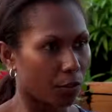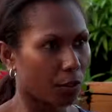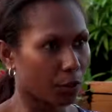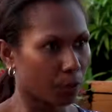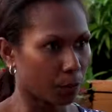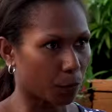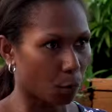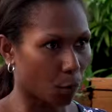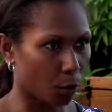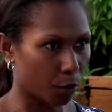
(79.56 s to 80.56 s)
The
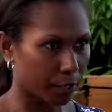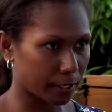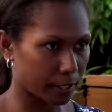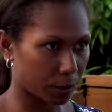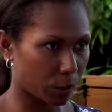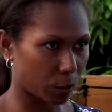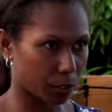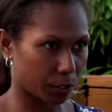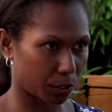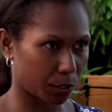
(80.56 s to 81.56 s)
war is
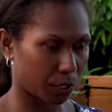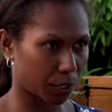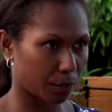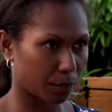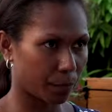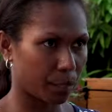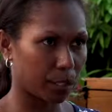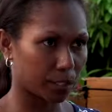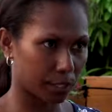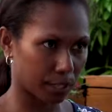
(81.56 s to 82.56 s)
important in
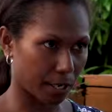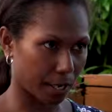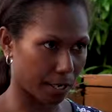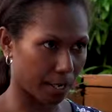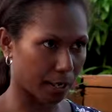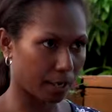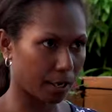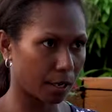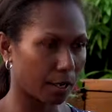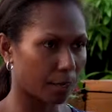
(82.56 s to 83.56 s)
its entirety,
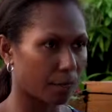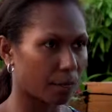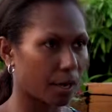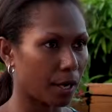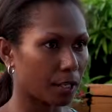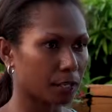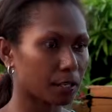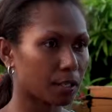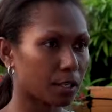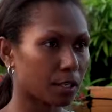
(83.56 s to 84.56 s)
and
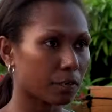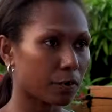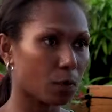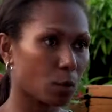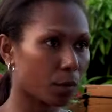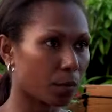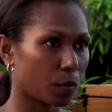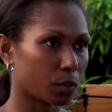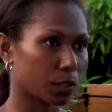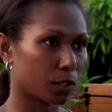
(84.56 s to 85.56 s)
it's even more
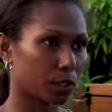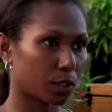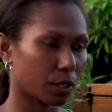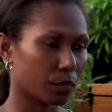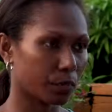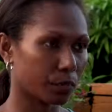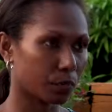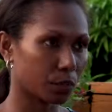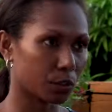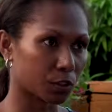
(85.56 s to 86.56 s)
important
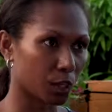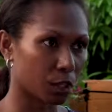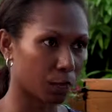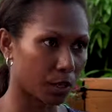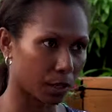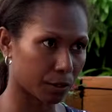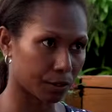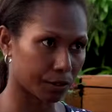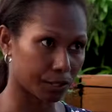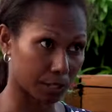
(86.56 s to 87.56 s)
to Solomon
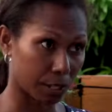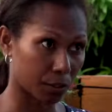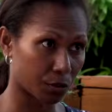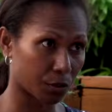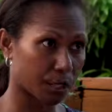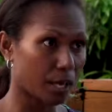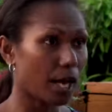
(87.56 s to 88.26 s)
Islands as a country.